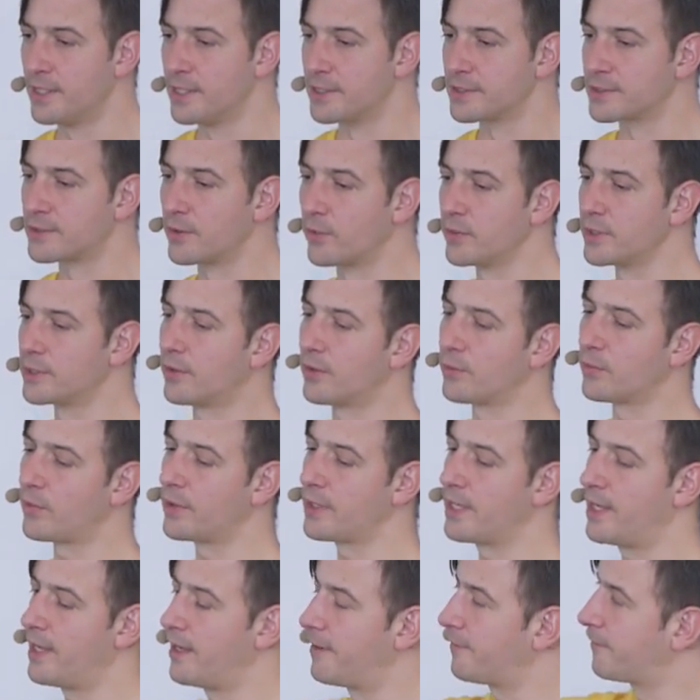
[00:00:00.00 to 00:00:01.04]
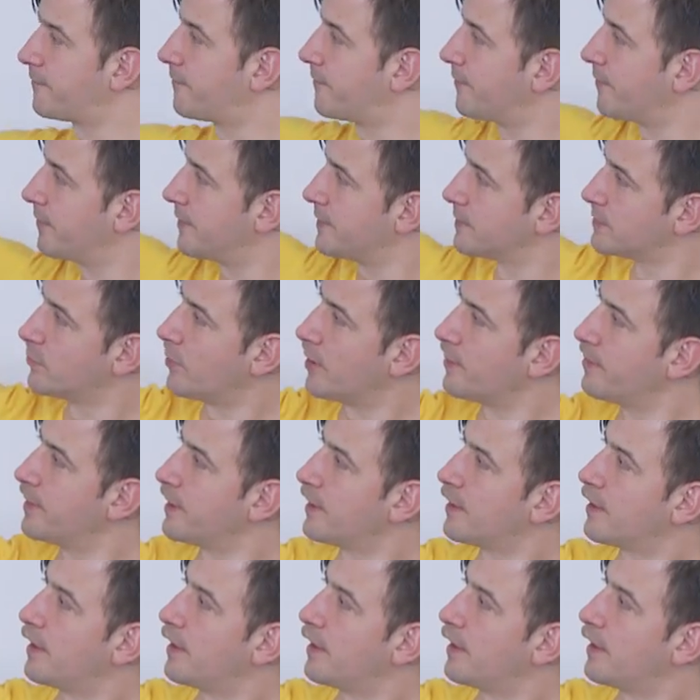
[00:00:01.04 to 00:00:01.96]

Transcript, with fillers: So we don't want to have this one big